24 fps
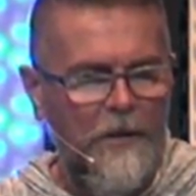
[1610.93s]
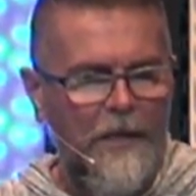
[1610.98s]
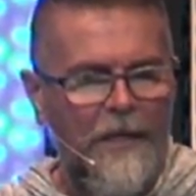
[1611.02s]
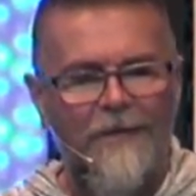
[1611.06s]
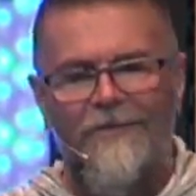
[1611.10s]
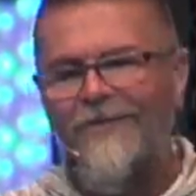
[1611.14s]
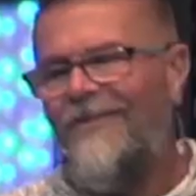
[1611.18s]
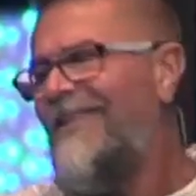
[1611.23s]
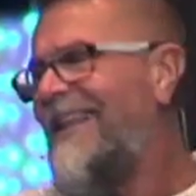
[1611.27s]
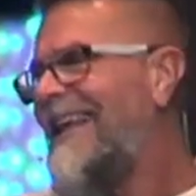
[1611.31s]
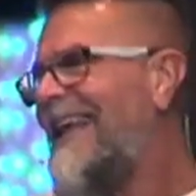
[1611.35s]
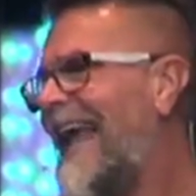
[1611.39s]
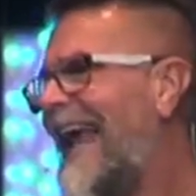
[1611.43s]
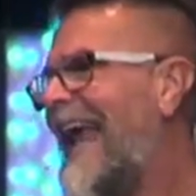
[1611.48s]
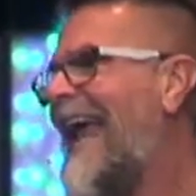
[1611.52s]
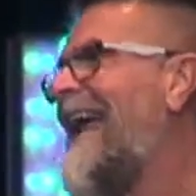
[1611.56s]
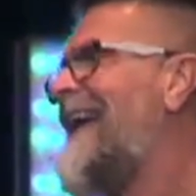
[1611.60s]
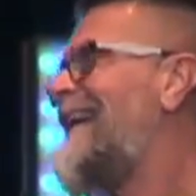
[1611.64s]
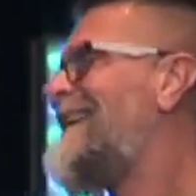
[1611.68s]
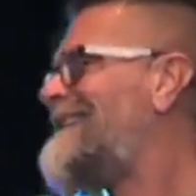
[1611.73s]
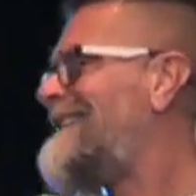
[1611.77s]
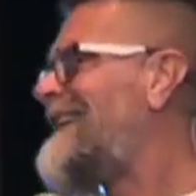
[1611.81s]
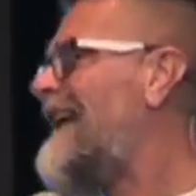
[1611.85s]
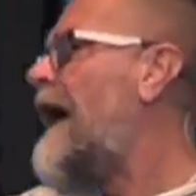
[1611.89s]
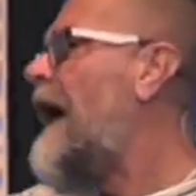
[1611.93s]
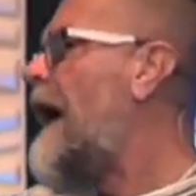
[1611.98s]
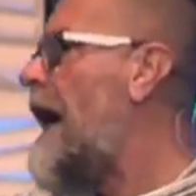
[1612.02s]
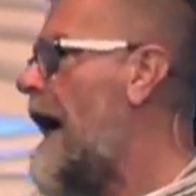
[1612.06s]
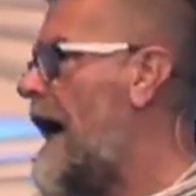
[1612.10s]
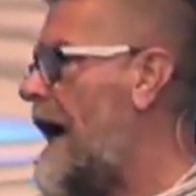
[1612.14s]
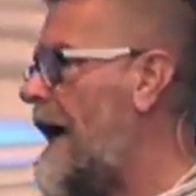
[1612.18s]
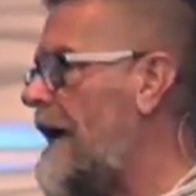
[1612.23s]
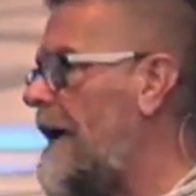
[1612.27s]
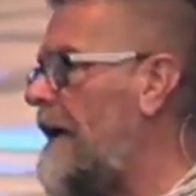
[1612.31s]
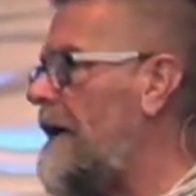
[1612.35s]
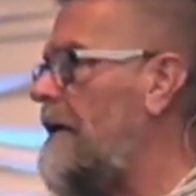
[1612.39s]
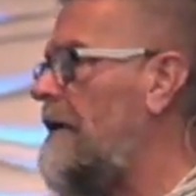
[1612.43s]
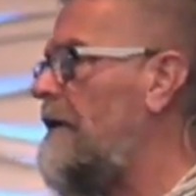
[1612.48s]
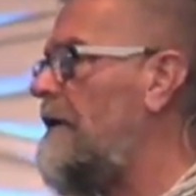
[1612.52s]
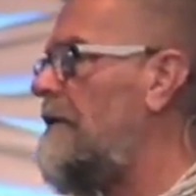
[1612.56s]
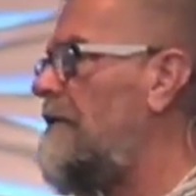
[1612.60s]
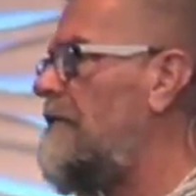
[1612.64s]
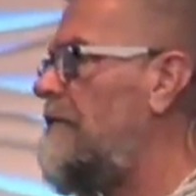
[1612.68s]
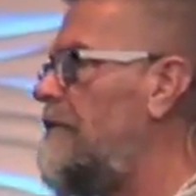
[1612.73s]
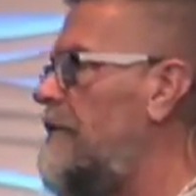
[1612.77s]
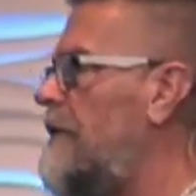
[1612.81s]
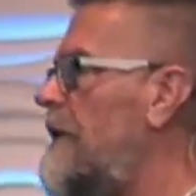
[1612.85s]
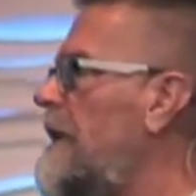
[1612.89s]
It's the anti
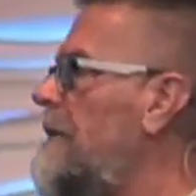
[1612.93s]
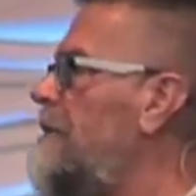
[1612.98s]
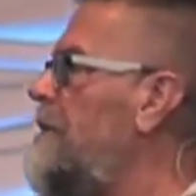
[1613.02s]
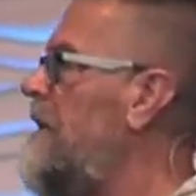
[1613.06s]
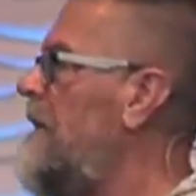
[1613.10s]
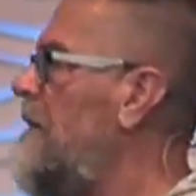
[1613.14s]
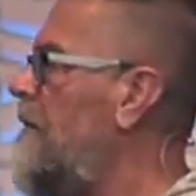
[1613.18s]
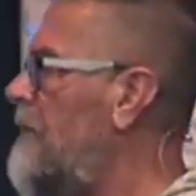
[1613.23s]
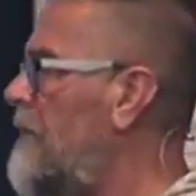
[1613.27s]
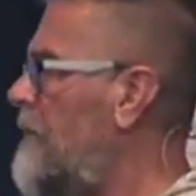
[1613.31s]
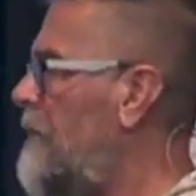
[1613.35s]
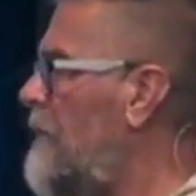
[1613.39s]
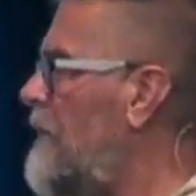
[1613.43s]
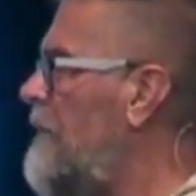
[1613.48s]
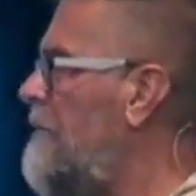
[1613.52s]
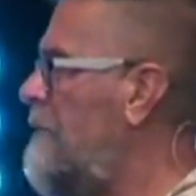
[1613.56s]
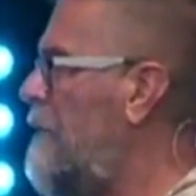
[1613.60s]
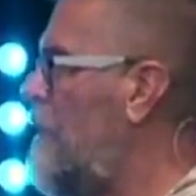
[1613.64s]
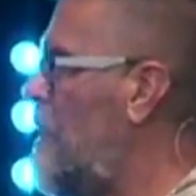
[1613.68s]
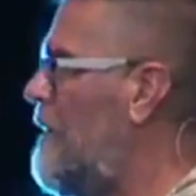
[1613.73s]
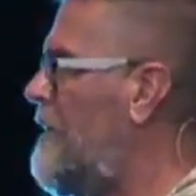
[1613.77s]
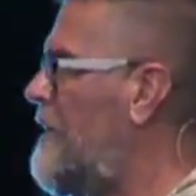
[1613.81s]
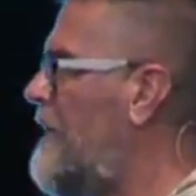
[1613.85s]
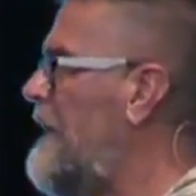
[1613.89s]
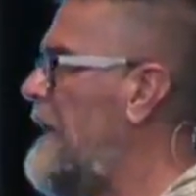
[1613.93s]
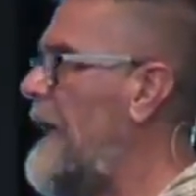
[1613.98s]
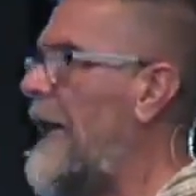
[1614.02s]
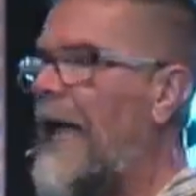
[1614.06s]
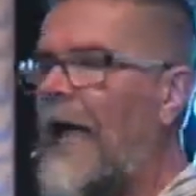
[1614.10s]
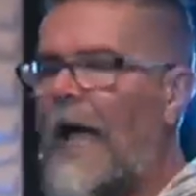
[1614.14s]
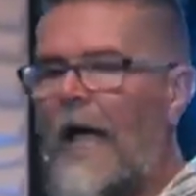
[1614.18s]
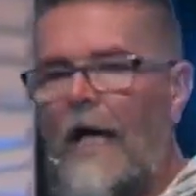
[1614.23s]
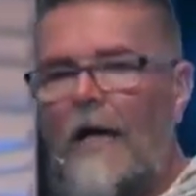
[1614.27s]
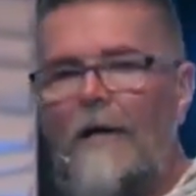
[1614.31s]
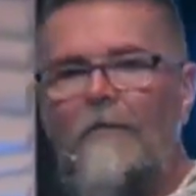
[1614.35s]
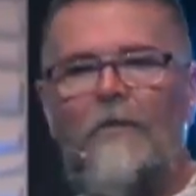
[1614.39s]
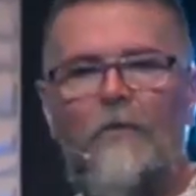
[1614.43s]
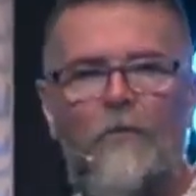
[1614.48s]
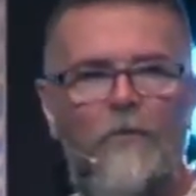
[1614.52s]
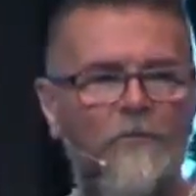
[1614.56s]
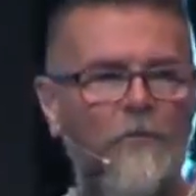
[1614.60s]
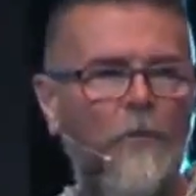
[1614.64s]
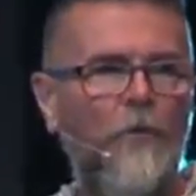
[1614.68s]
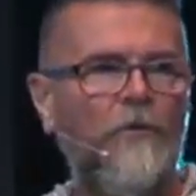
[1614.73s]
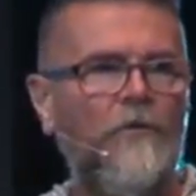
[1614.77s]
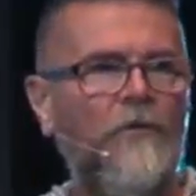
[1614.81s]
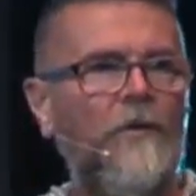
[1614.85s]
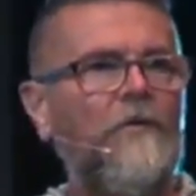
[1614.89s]
Philippians 3:14.
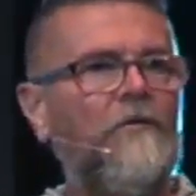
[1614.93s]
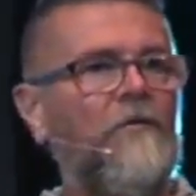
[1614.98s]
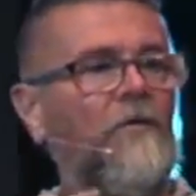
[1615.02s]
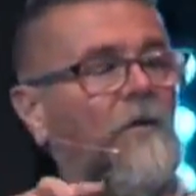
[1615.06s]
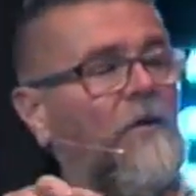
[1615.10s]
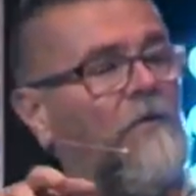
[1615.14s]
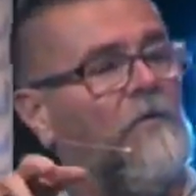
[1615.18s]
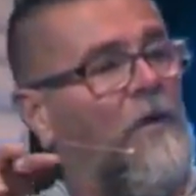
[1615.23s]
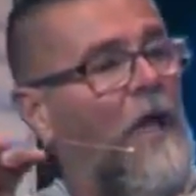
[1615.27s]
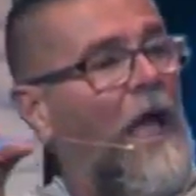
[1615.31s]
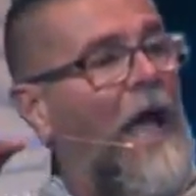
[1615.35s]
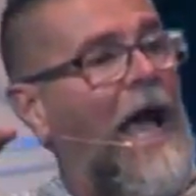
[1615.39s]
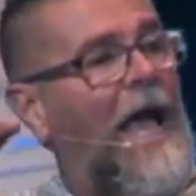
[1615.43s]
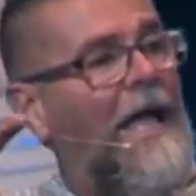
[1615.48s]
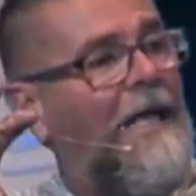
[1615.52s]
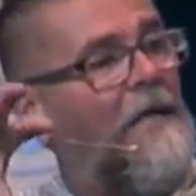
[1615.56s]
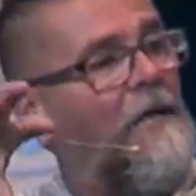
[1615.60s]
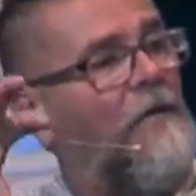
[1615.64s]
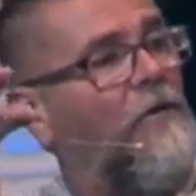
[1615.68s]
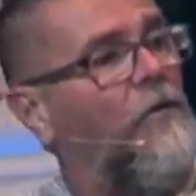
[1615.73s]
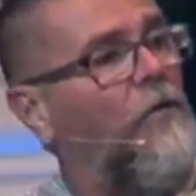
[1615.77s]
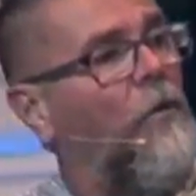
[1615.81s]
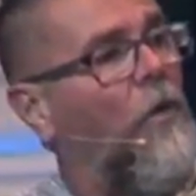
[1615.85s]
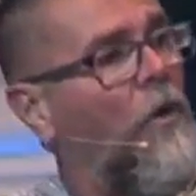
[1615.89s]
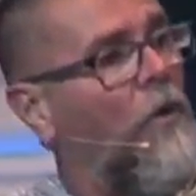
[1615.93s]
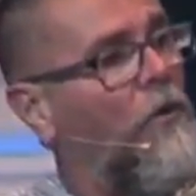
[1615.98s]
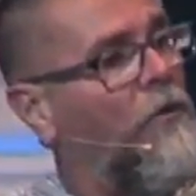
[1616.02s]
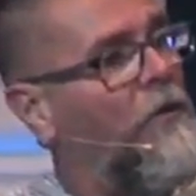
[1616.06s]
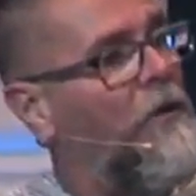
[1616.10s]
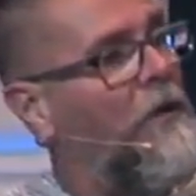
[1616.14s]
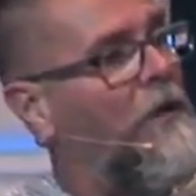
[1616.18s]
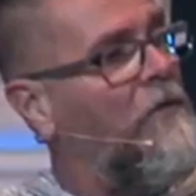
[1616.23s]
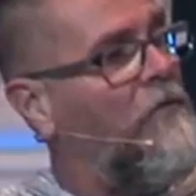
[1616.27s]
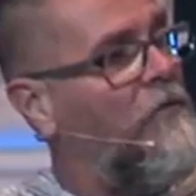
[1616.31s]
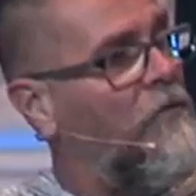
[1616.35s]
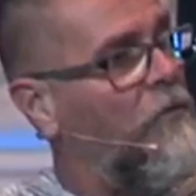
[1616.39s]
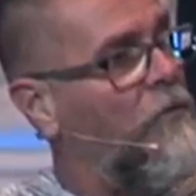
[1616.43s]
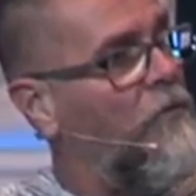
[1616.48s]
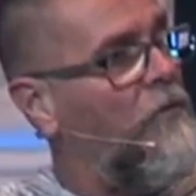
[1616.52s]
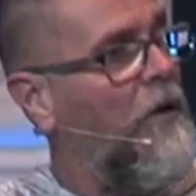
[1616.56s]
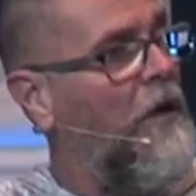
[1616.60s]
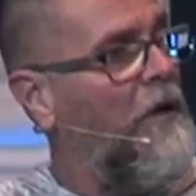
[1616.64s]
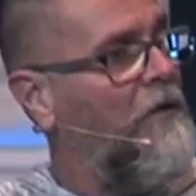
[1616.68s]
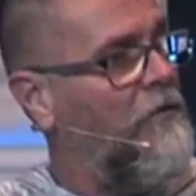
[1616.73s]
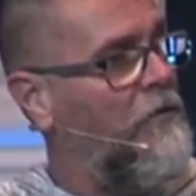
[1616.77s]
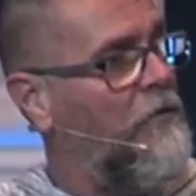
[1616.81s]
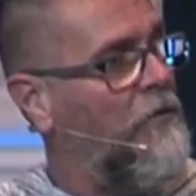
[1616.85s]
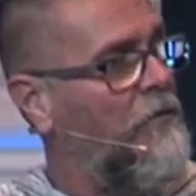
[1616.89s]
3:14 says, "I can do all things through
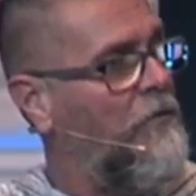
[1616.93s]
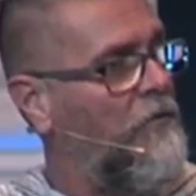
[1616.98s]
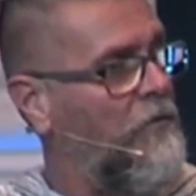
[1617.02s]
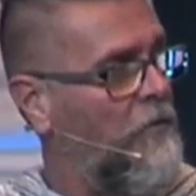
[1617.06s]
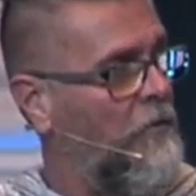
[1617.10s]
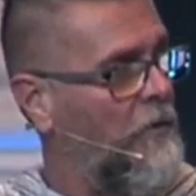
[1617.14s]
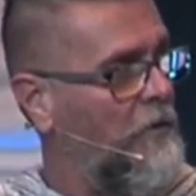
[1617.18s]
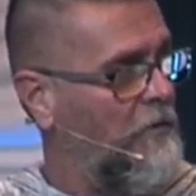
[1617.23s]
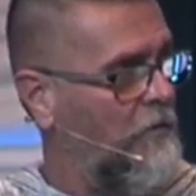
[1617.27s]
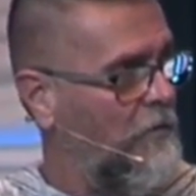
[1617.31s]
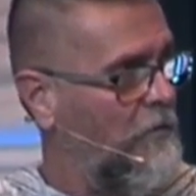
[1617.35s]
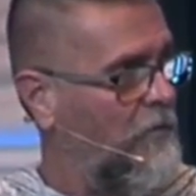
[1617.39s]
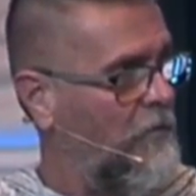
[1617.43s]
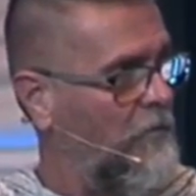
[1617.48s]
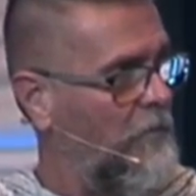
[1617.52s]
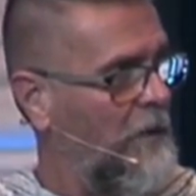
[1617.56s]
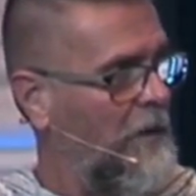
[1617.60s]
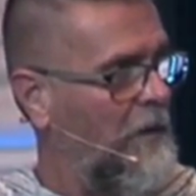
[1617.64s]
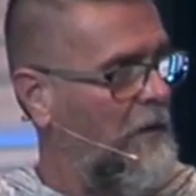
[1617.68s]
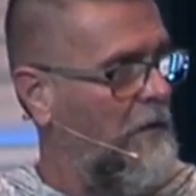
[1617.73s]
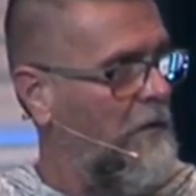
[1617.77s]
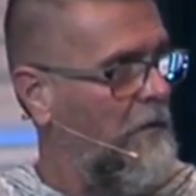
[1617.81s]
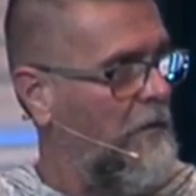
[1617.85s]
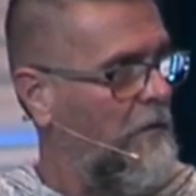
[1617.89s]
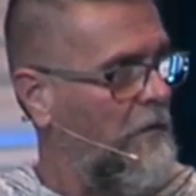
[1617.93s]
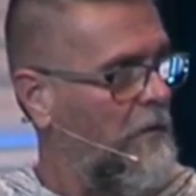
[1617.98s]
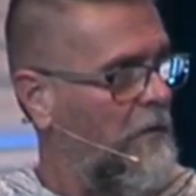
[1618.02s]
Christ who strengthens me."